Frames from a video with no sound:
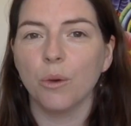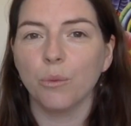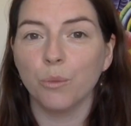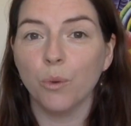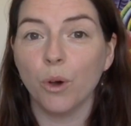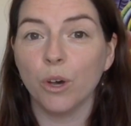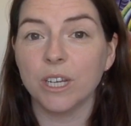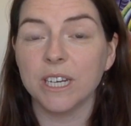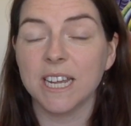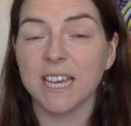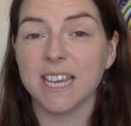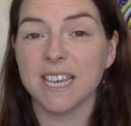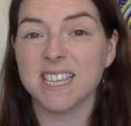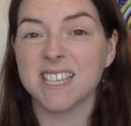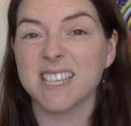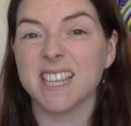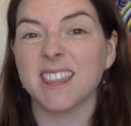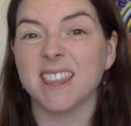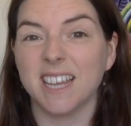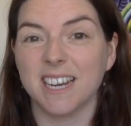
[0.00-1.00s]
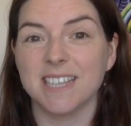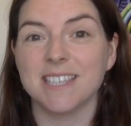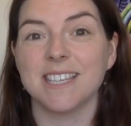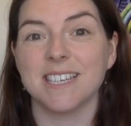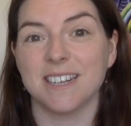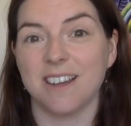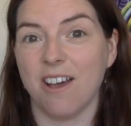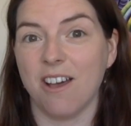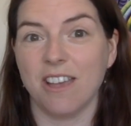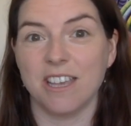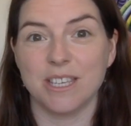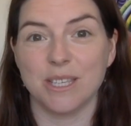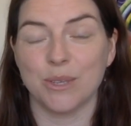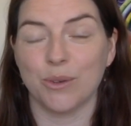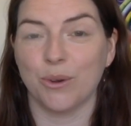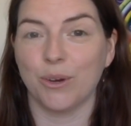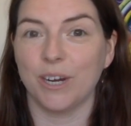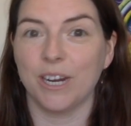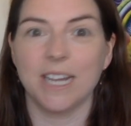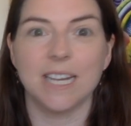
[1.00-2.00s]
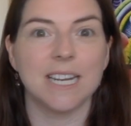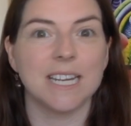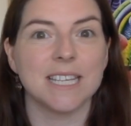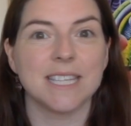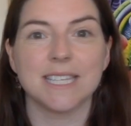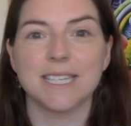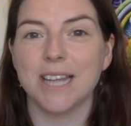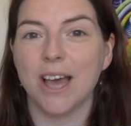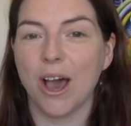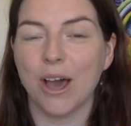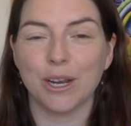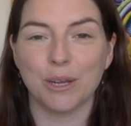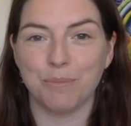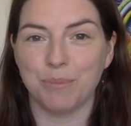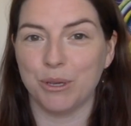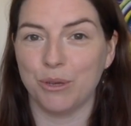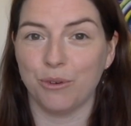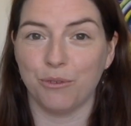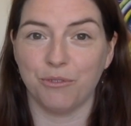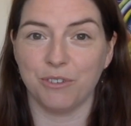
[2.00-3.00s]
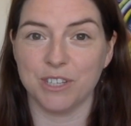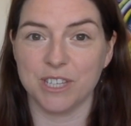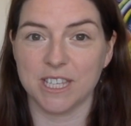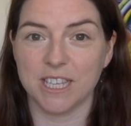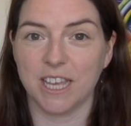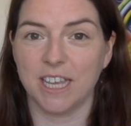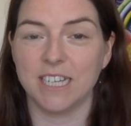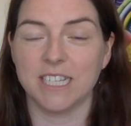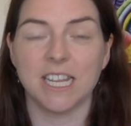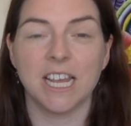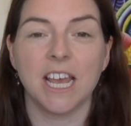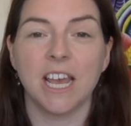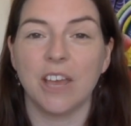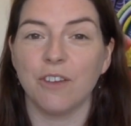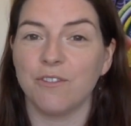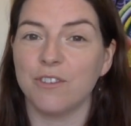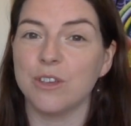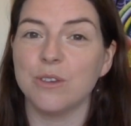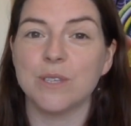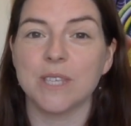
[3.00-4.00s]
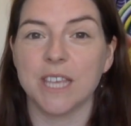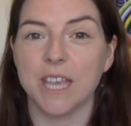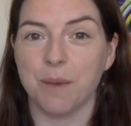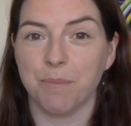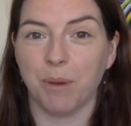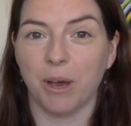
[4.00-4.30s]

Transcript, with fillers: One is that it's an eyesore. It is not a beautiful sight if you see a